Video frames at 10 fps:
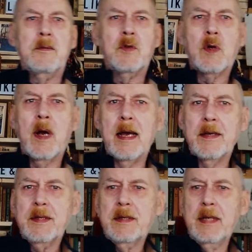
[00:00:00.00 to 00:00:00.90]

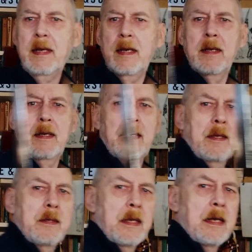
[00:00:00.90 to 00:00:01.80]
trust
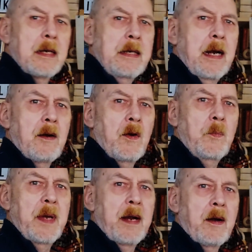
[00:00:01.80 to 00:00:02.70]
that a narrow
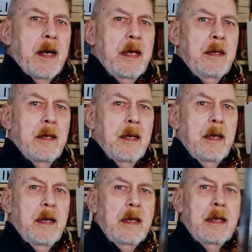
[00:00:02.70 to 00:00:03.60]
parry
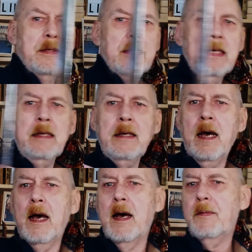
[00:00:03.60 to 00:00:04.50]
is
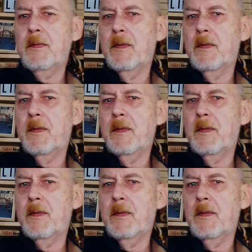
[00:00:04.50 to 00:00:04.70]
enough.